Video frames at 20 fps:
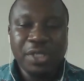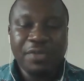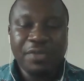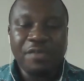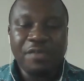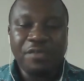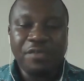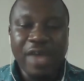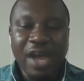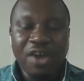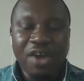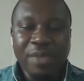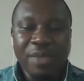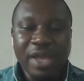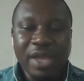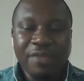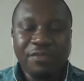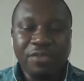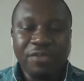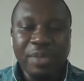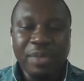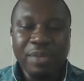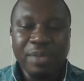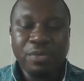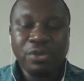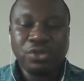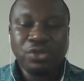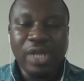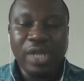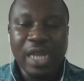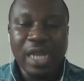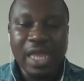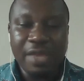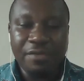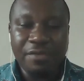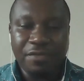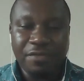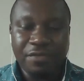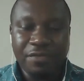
environment for people to live,